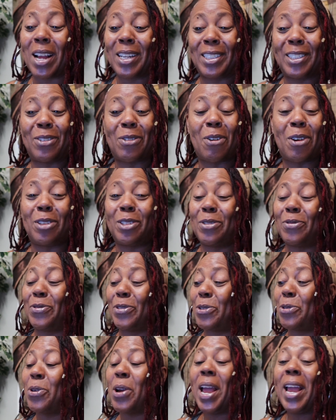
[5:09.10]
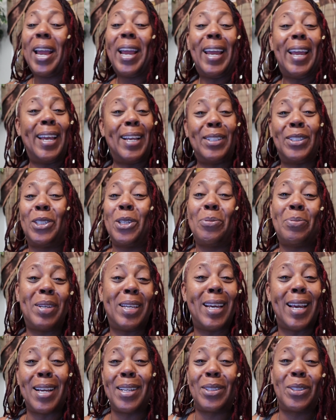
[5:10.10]
watching all of you into
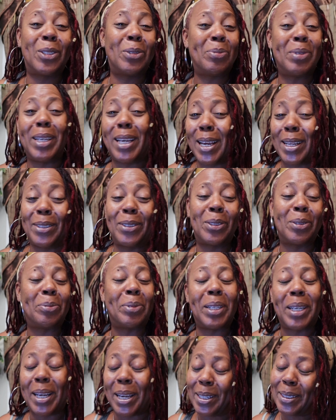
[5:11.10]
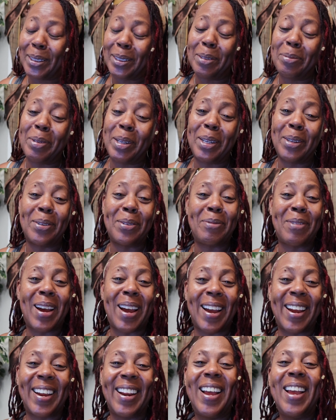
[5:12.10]
me, into me, into me, into me, all
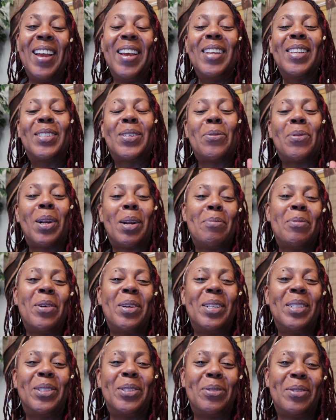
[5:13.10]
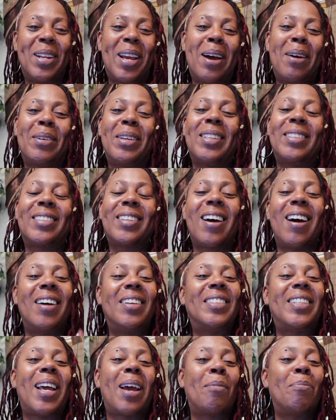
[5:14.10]
right? So what I'm going to do now is
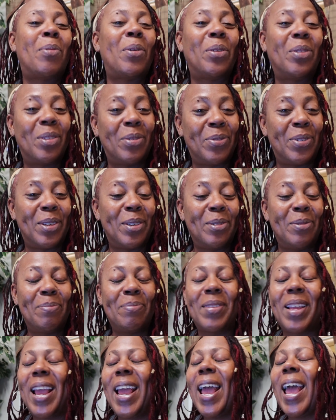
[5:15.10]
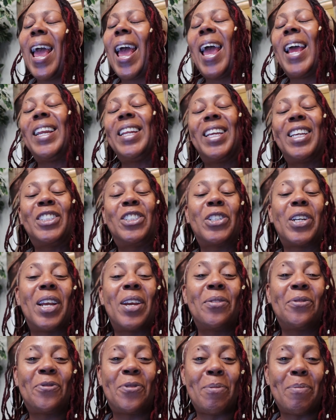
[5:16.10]
contact both of you and get your
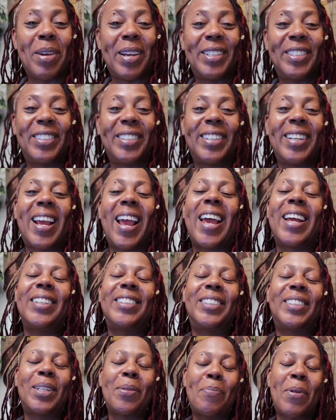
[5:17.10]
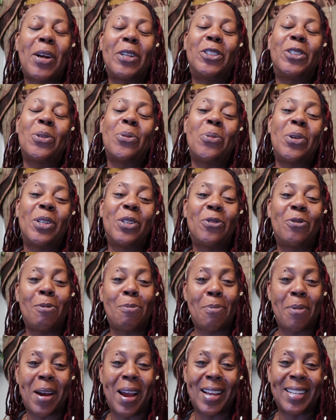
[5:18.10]
information and ship out your
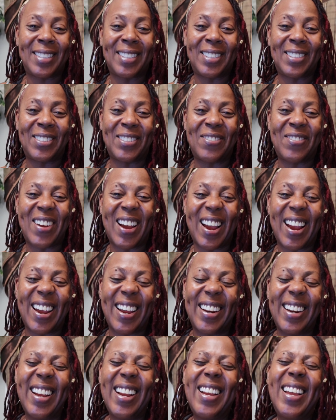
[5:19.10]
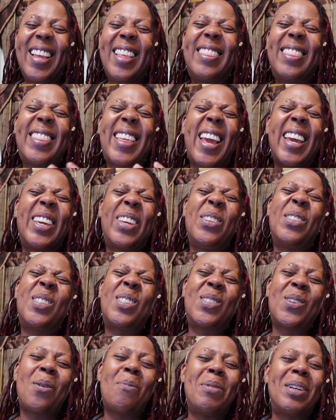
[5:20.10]
wonderful prizes, all right? Thank you
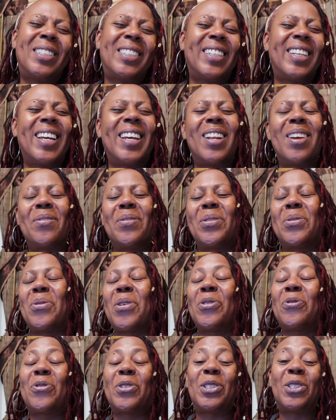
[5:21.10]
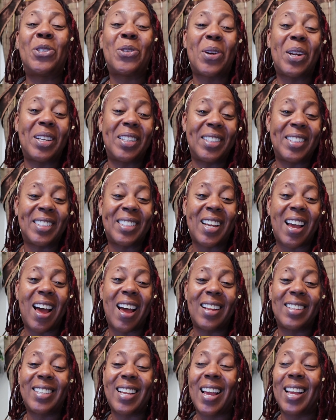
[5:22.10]
so much again, everyone, for joining this
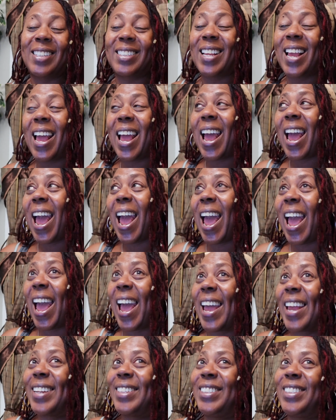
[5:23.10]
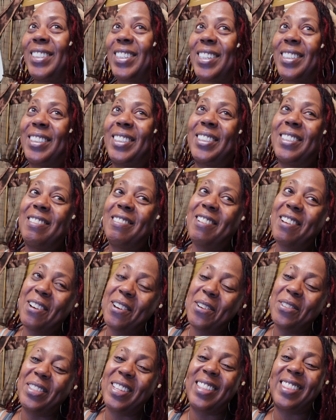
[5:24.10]
contest. And just
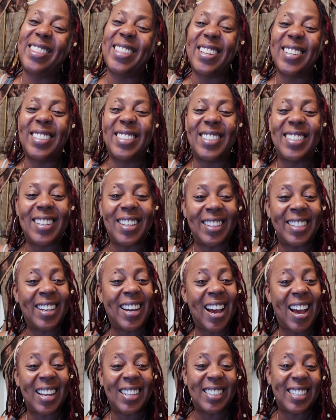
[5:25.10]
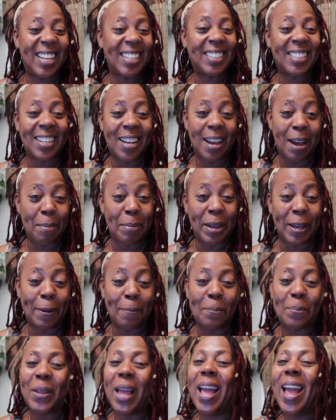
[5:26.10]
know that there's another contest coming.
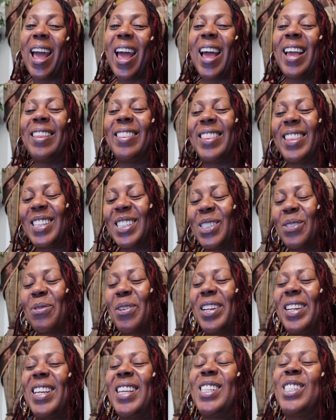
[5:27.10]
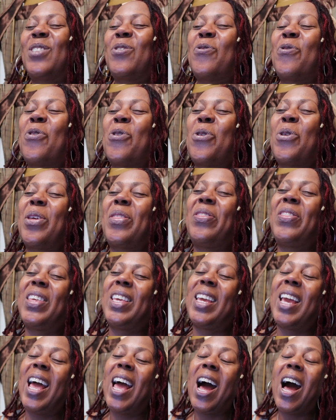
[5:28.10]
And this one is for
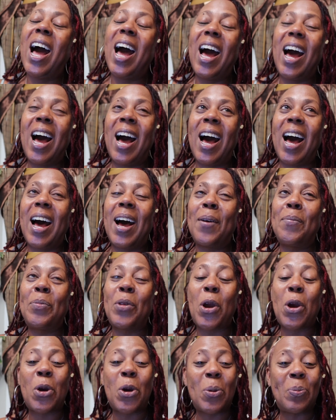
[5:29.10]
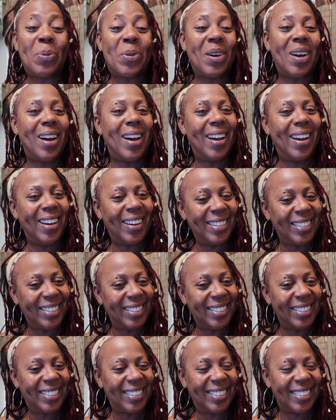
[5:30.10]
the um, herbal
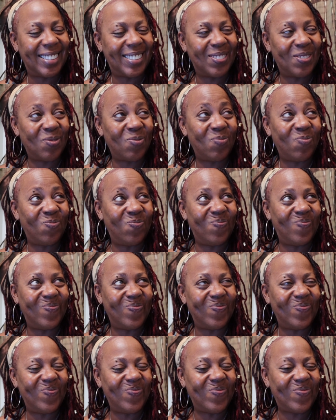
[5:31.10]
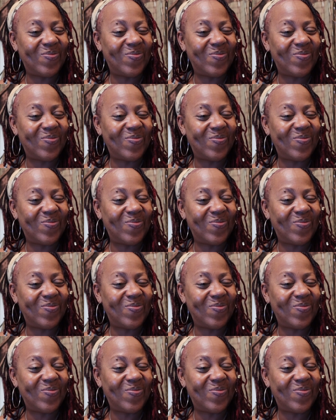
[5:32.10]
honeys. Ooh.